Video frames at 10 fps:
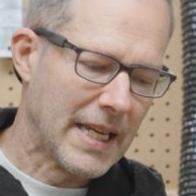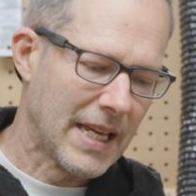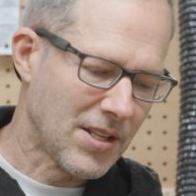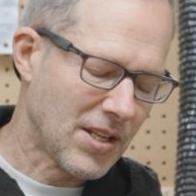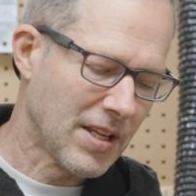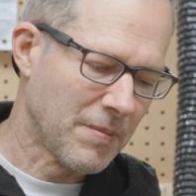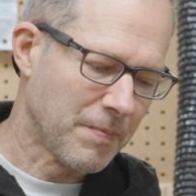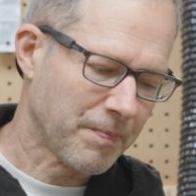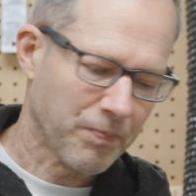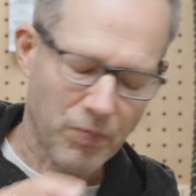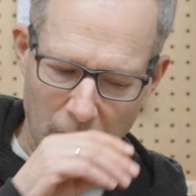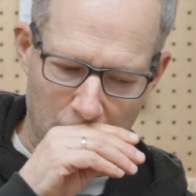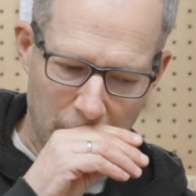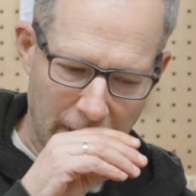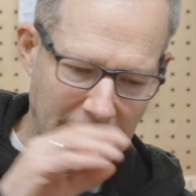
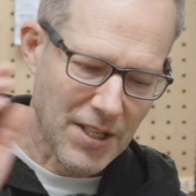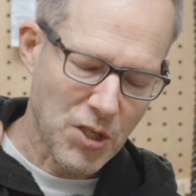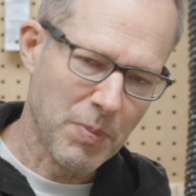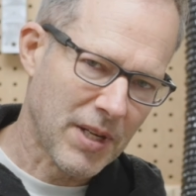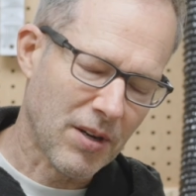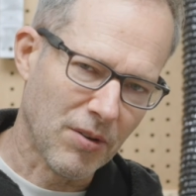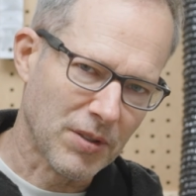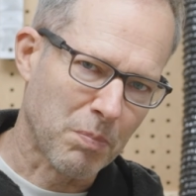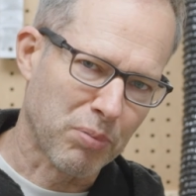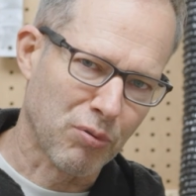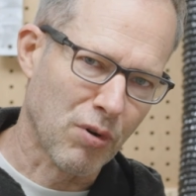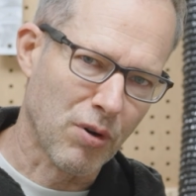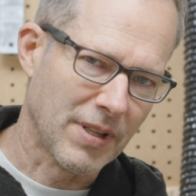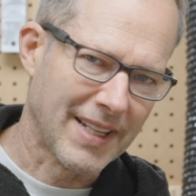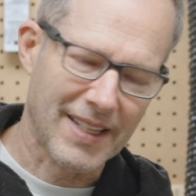Can this be called a
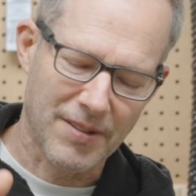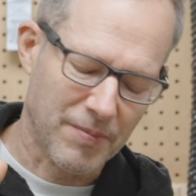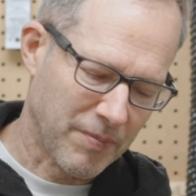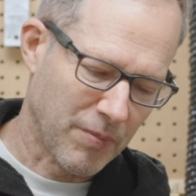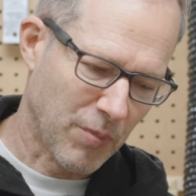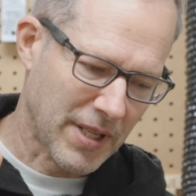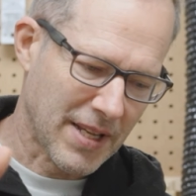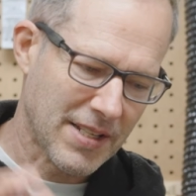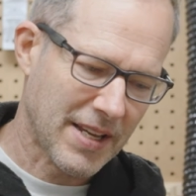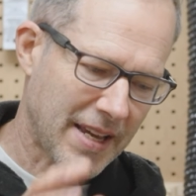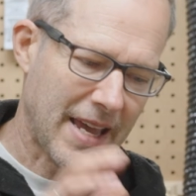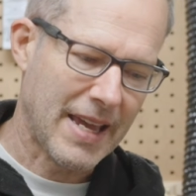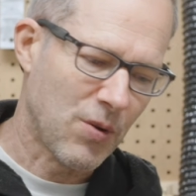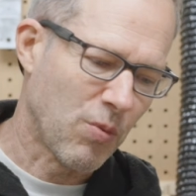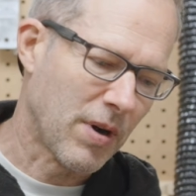pro? Like when they say
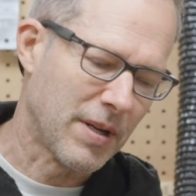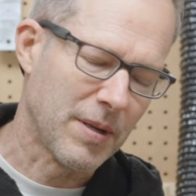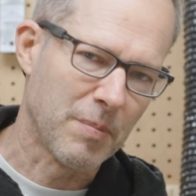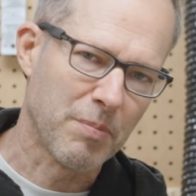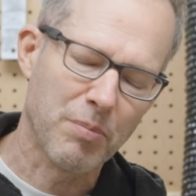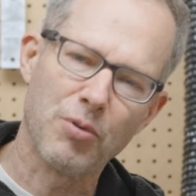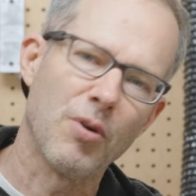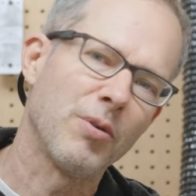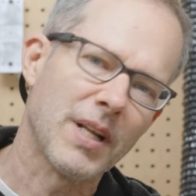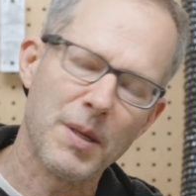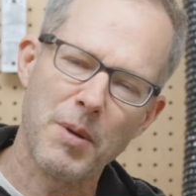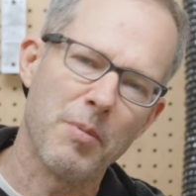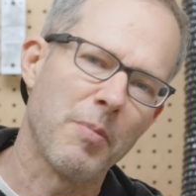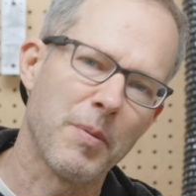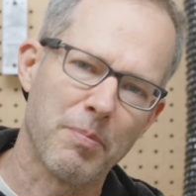A1 Pro, a lot of
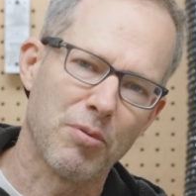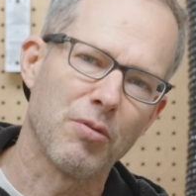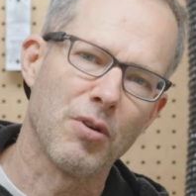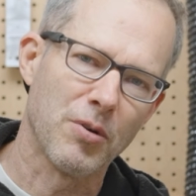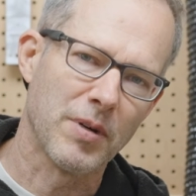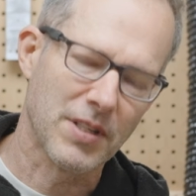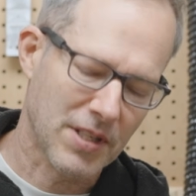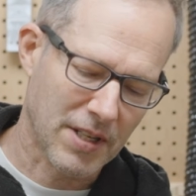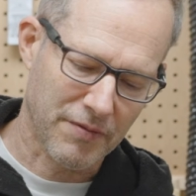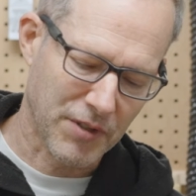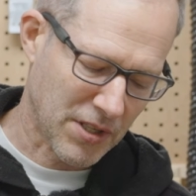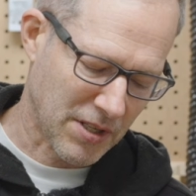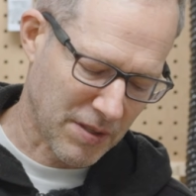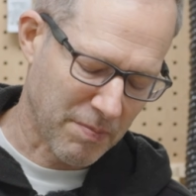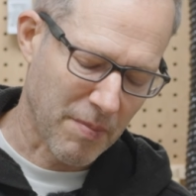people put Pro on stuff
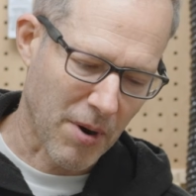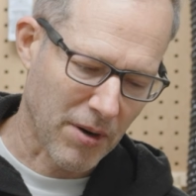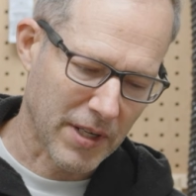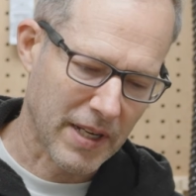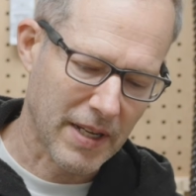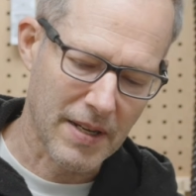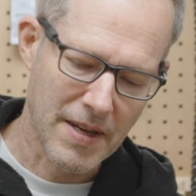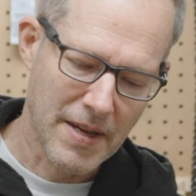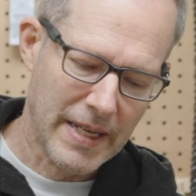just as marketing.